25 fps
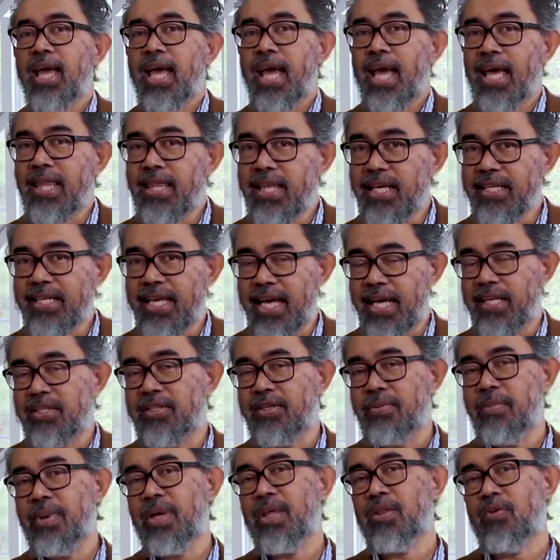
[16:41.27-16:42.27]
and this has
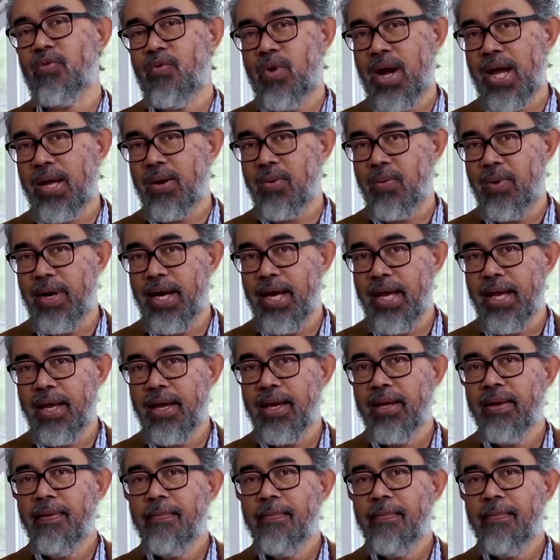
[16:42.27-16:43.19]
to be the right way.